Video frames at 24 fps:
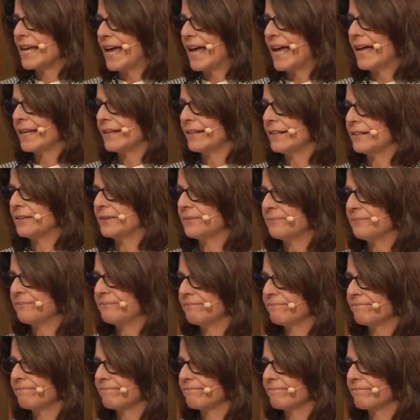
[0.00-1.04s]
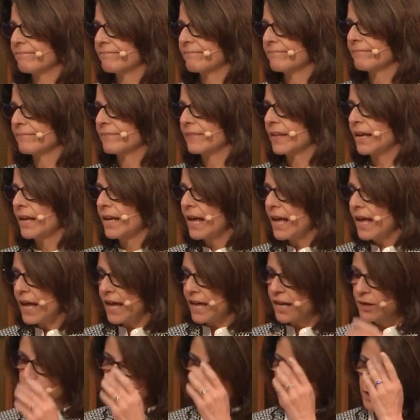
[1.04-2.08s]
Ed.
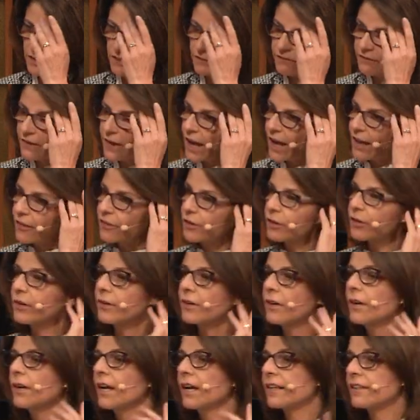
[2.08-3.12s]
Ed was the father,